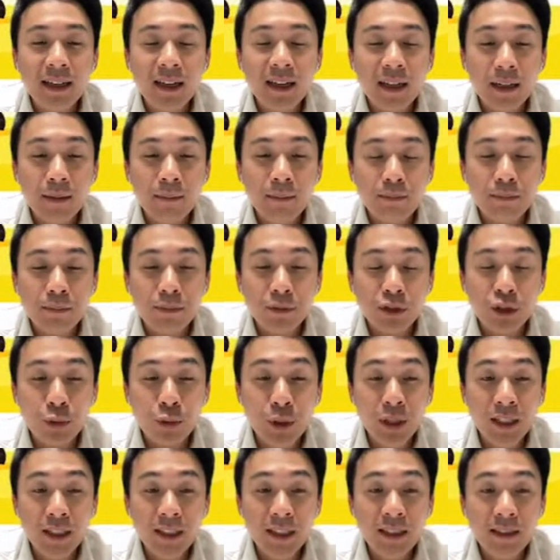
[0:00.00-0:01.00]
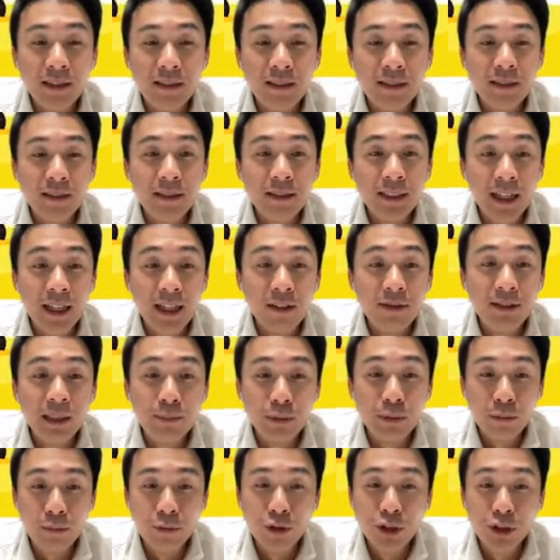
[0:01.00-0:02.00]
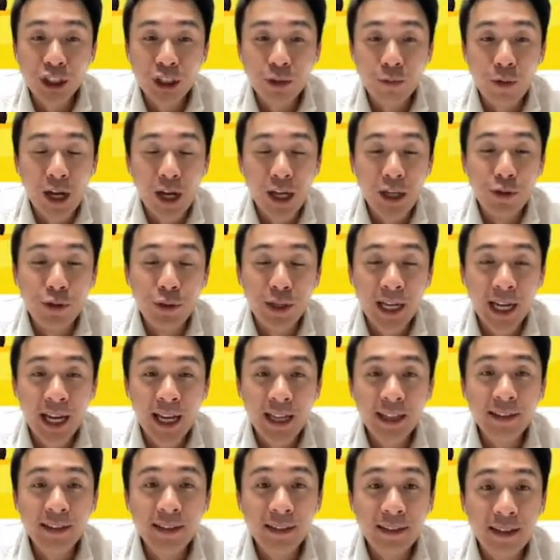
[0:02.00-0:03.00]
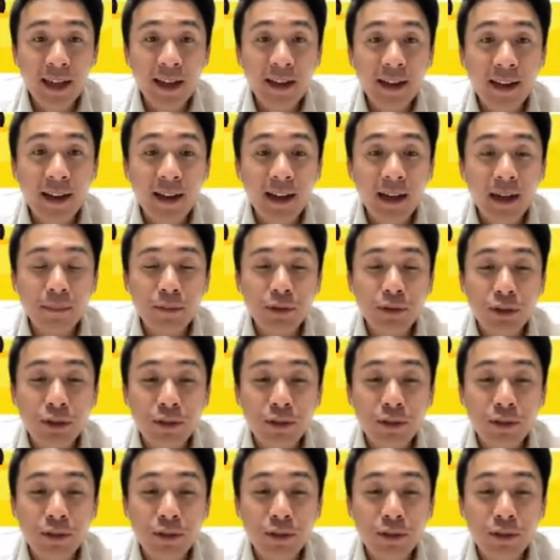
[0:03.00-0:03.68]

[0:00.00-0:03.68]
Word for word: um, doing this DLC promotion where you can get up